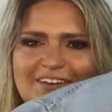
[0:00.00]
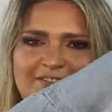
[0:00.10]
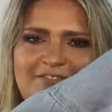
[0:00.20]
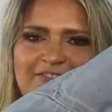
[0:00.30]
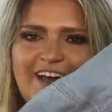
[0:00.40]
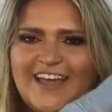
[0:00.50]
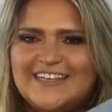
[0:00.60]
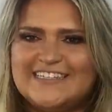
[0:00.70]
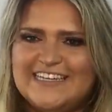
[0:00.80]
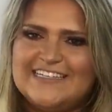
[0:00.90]
fun
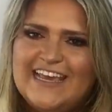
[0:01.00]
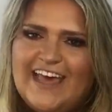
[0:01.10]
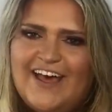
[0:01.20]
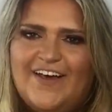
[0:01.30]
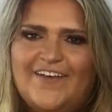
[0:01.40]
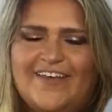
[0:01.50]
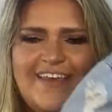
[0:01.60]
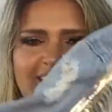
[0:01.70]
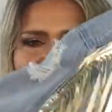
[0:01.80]
detail.